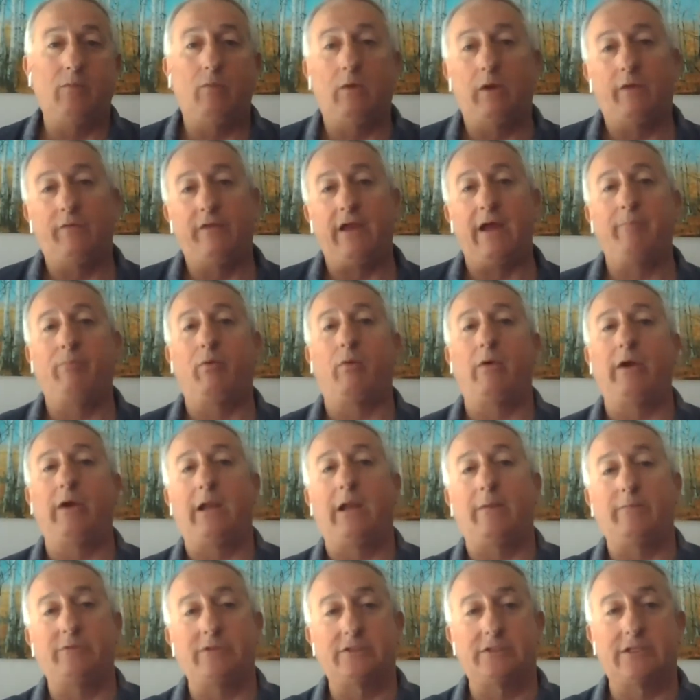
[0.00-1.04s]
Well, at that point,
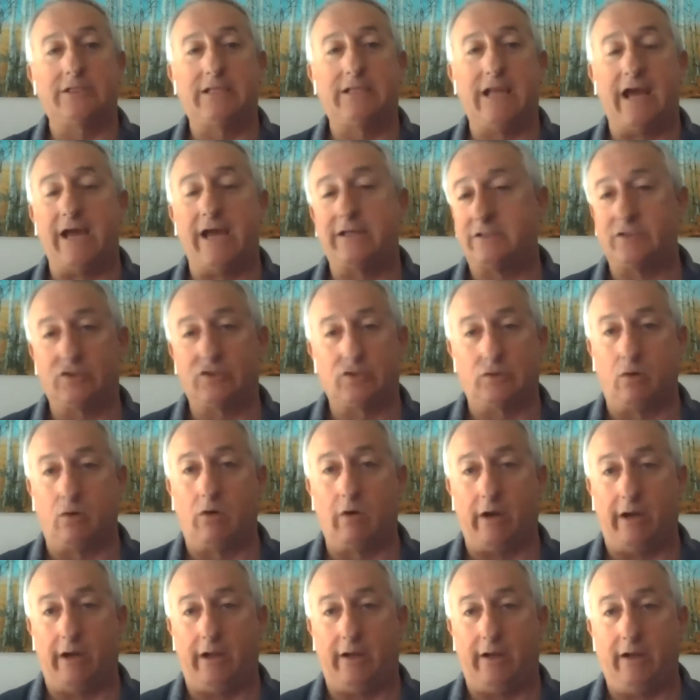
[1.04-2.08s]
I'm just a tax
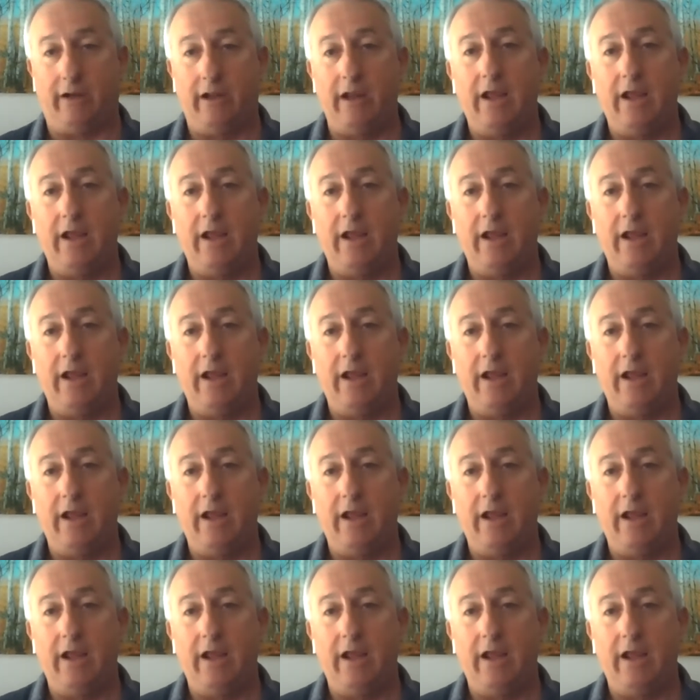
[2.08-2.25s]
historian.